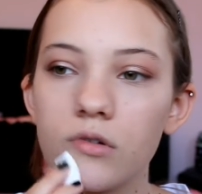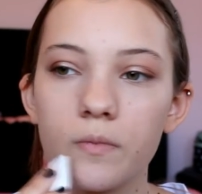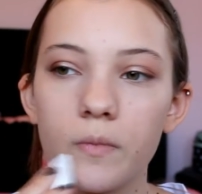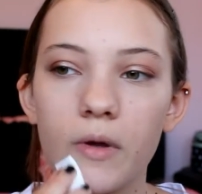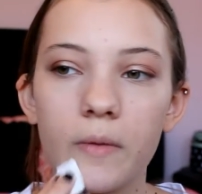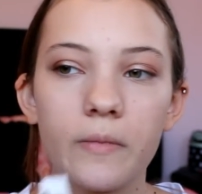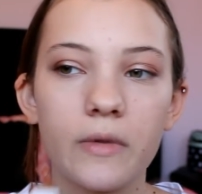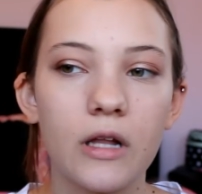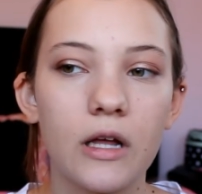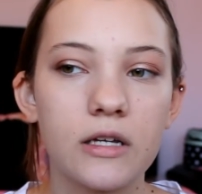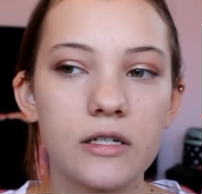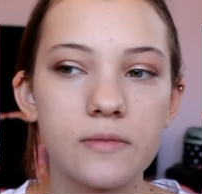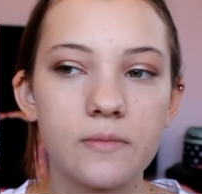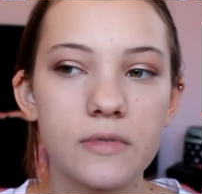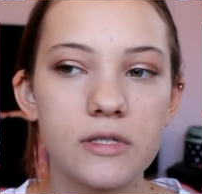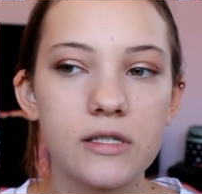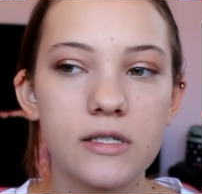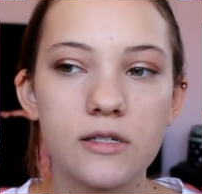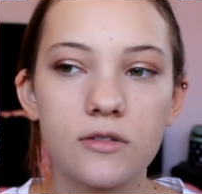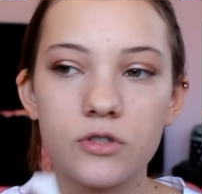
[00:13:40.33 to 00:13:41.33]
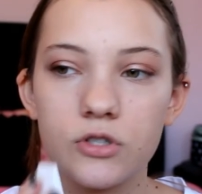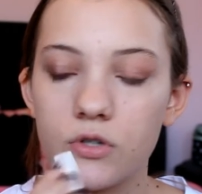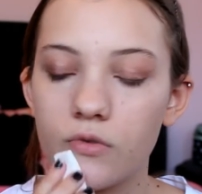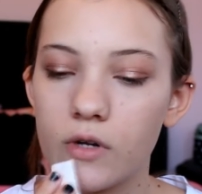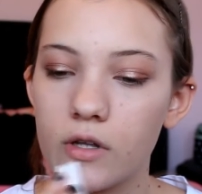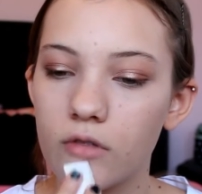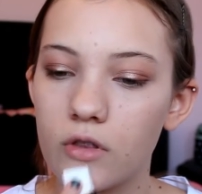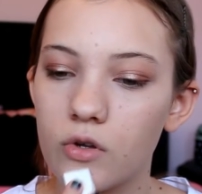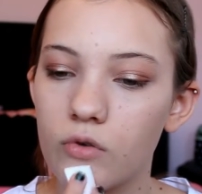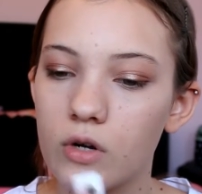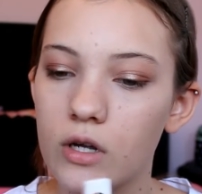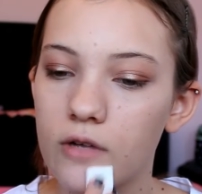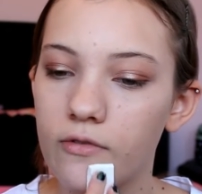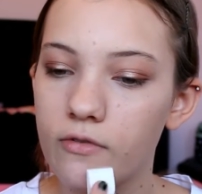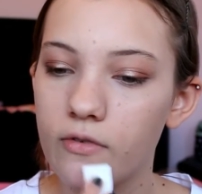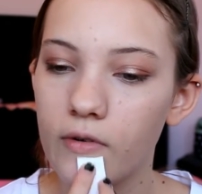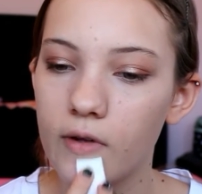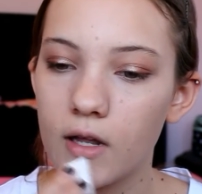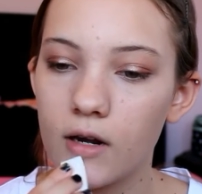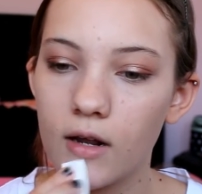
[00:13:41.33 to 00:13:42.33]
Oh, my melasma is still showing through. I
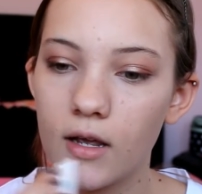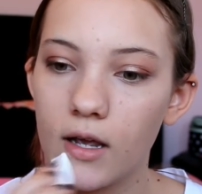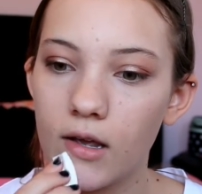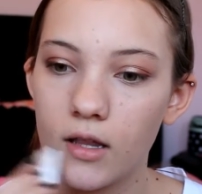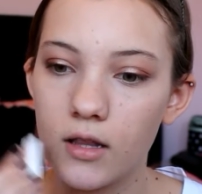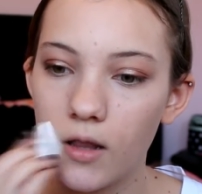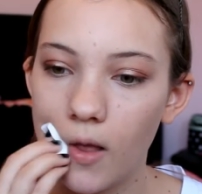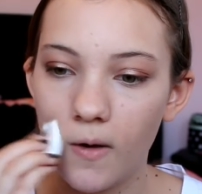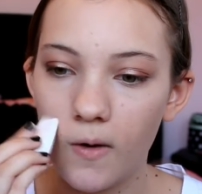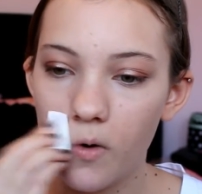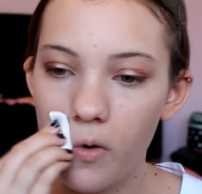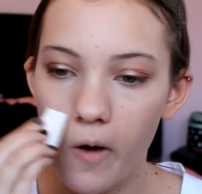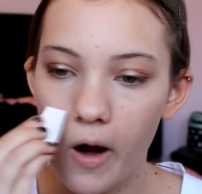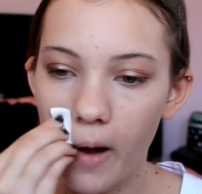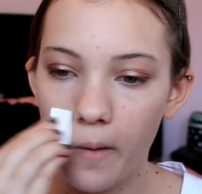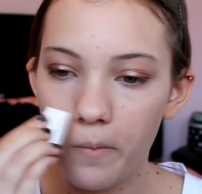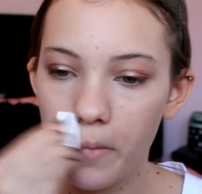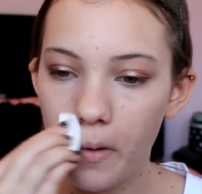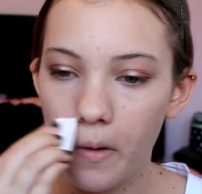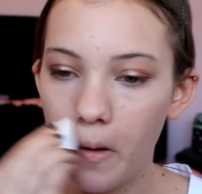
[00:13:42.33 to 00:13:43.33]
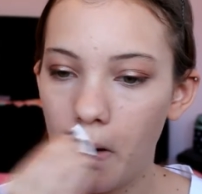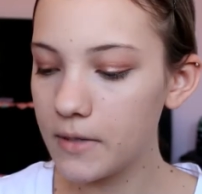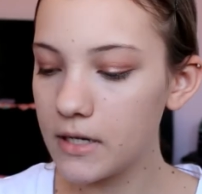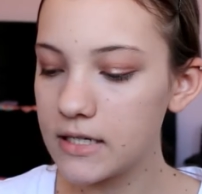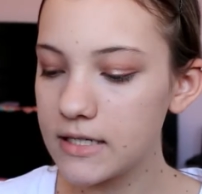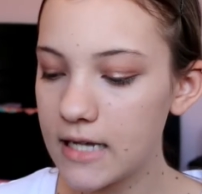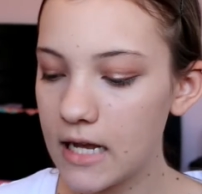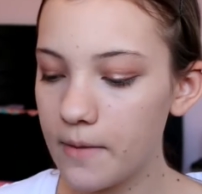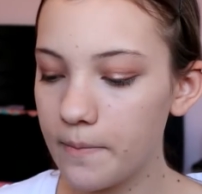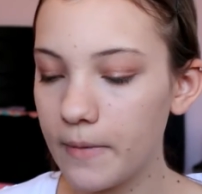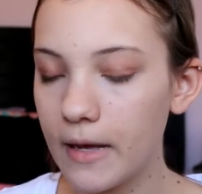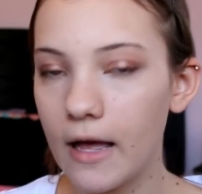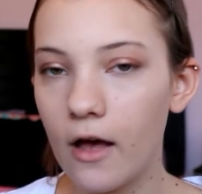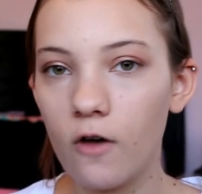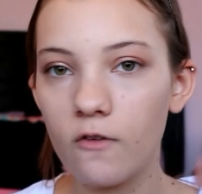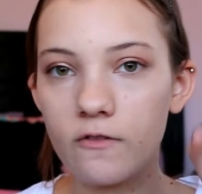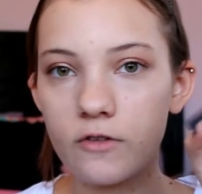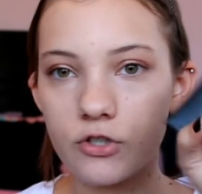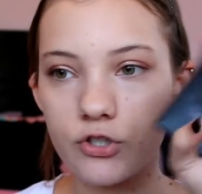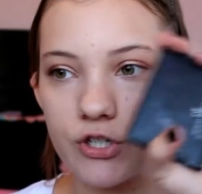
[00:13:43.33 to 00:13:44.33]
freaking hate that crap. I'm going to take
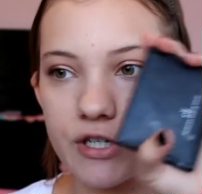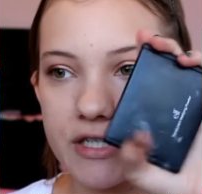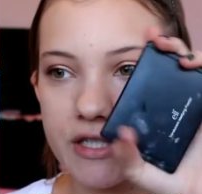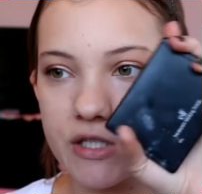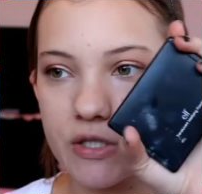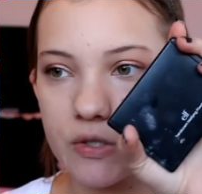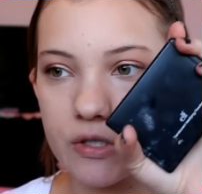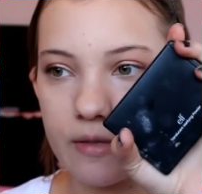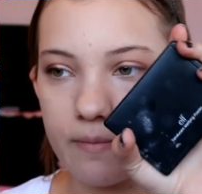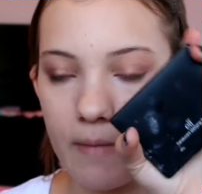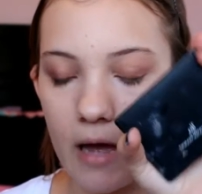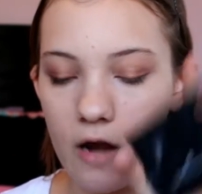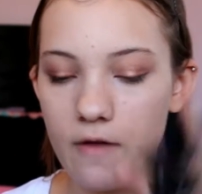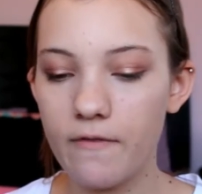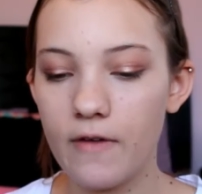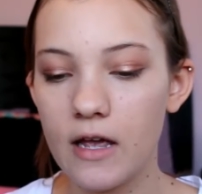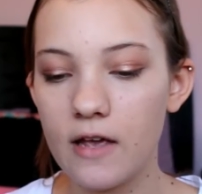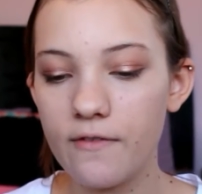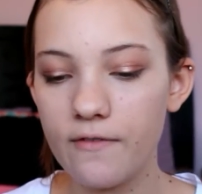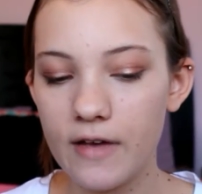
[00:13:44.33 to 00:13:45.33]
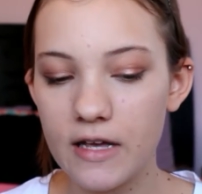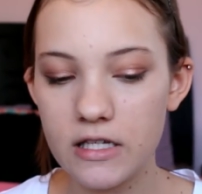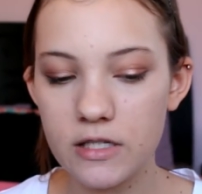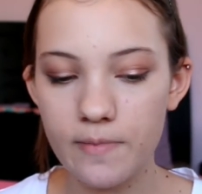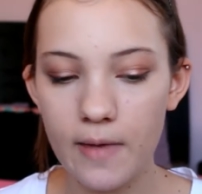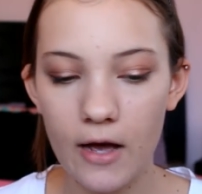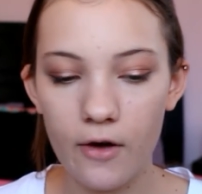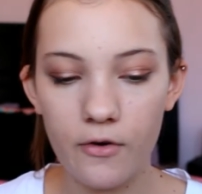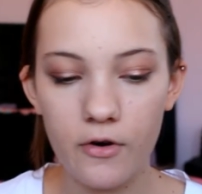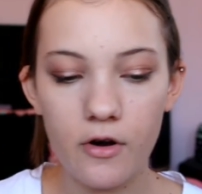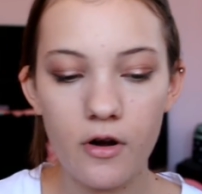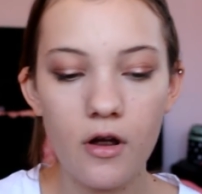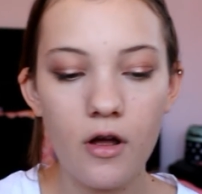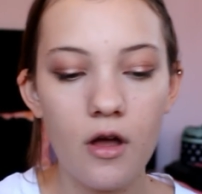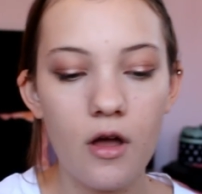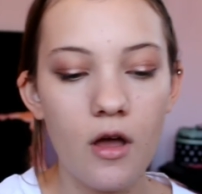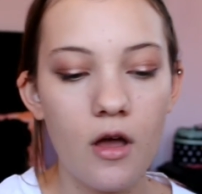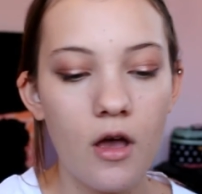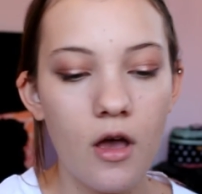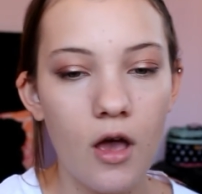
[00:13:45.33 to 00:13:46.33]
my E.L.F. Translucent Mattifying Face
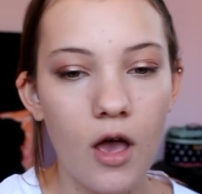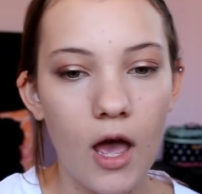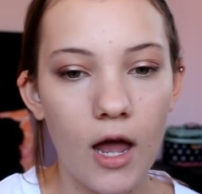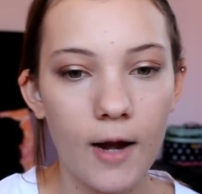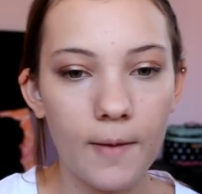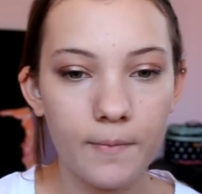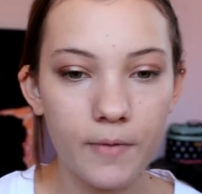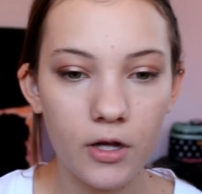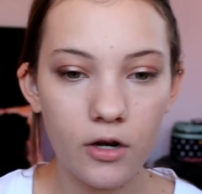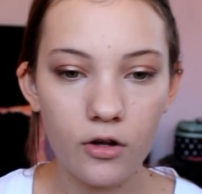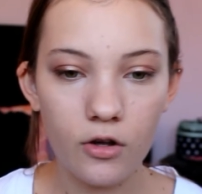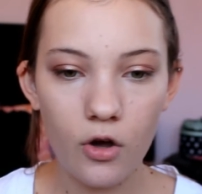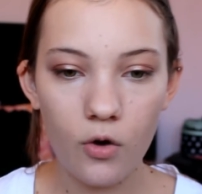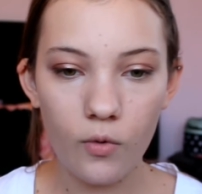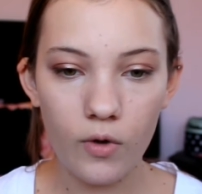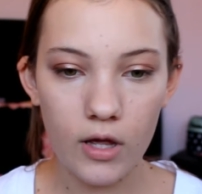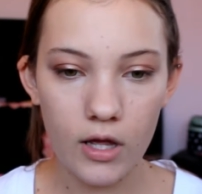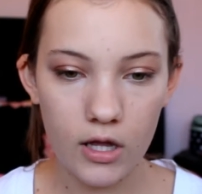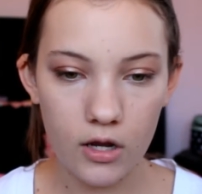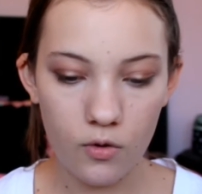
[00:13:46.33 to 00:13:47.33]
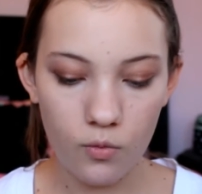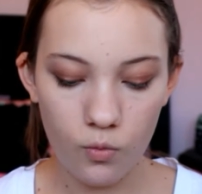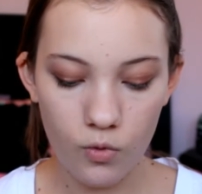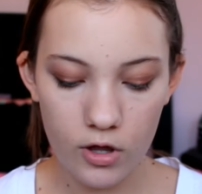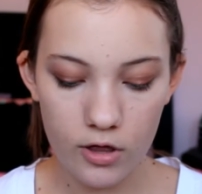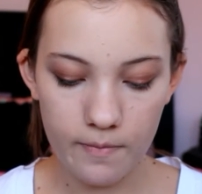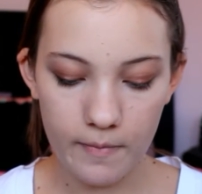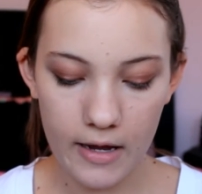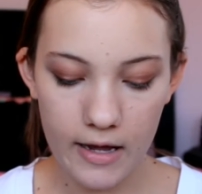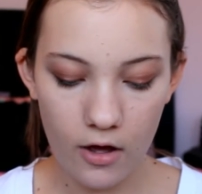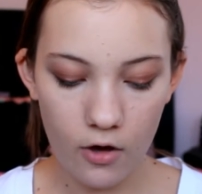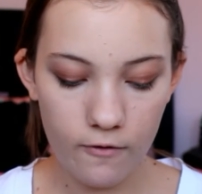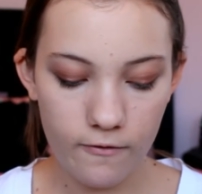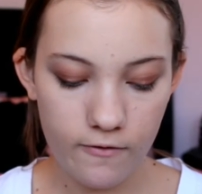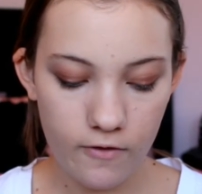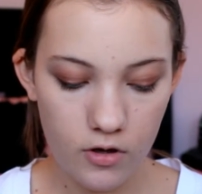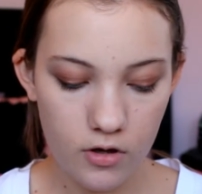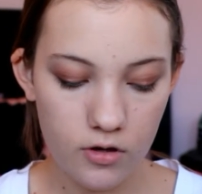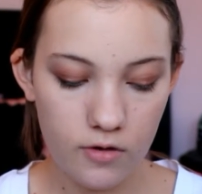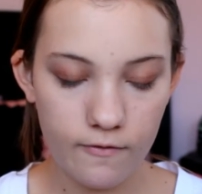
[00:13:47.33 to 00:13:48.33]
Powder, and I'm going to go in with my
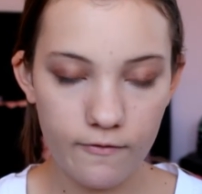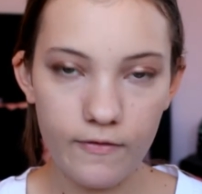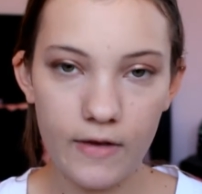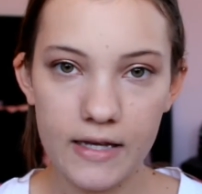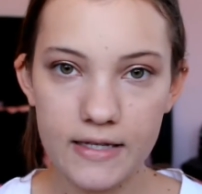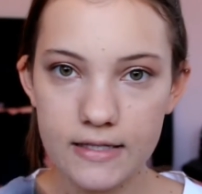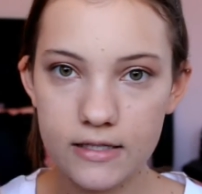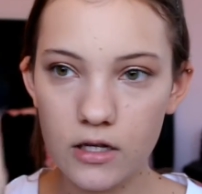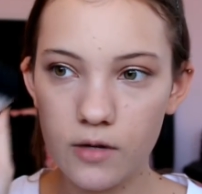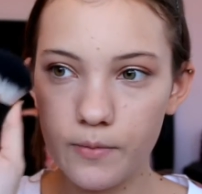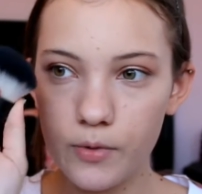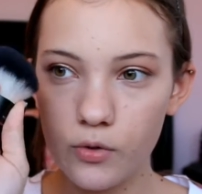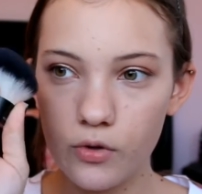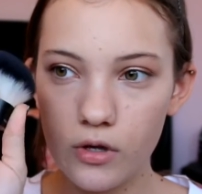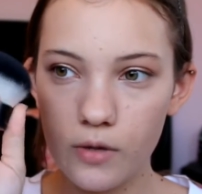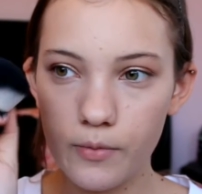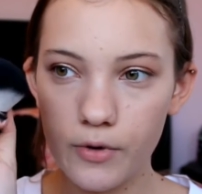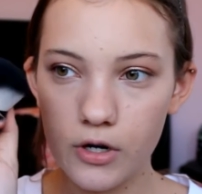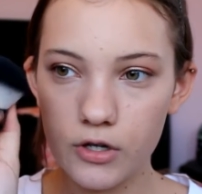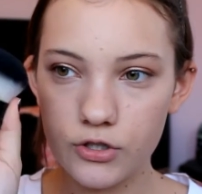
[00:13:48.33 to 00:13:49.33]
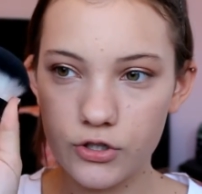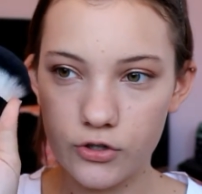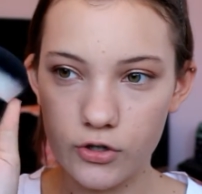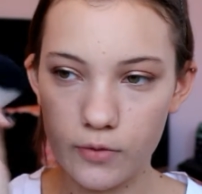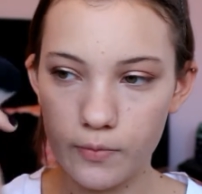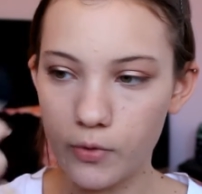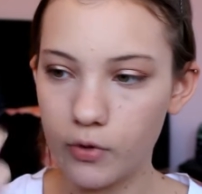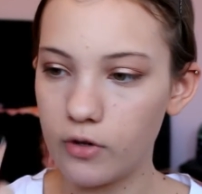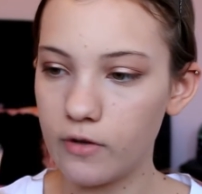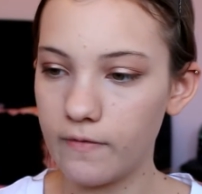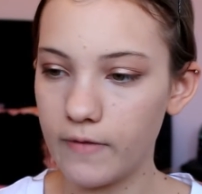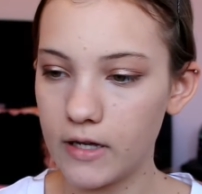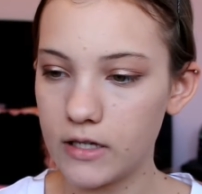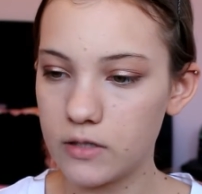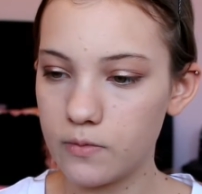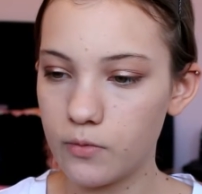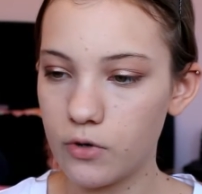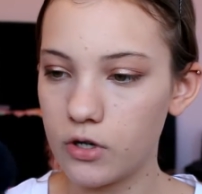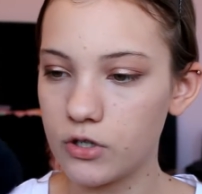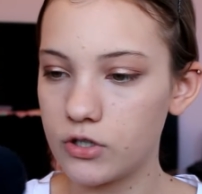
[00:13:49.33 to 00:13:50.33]
E.L.F. Face Kabuki brush, or Kabuki
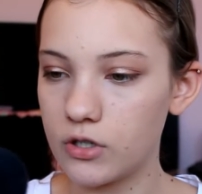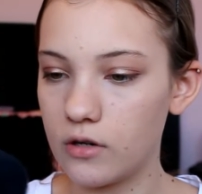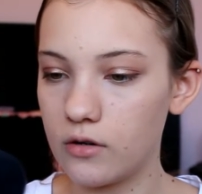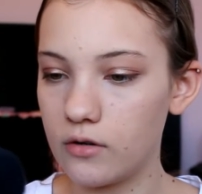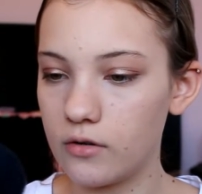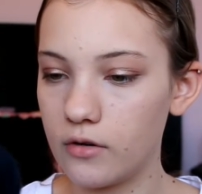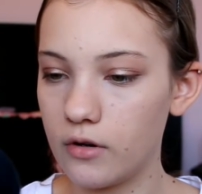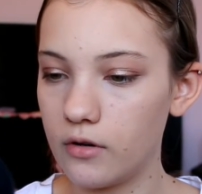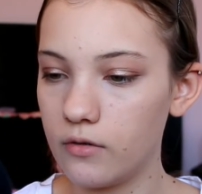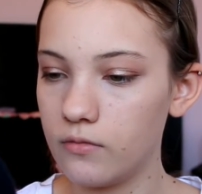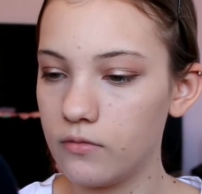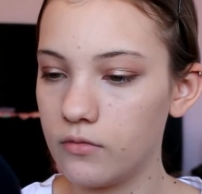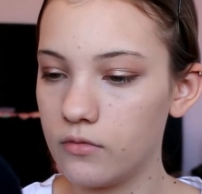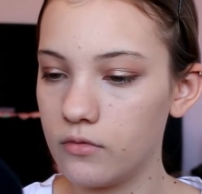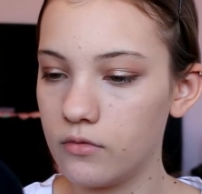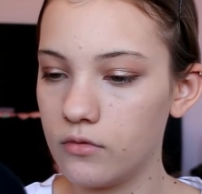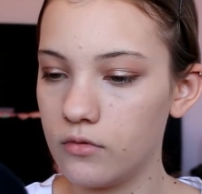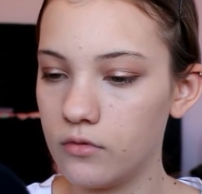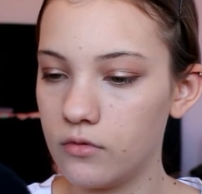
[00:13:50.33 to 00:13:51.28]
Face Brush, I don't know.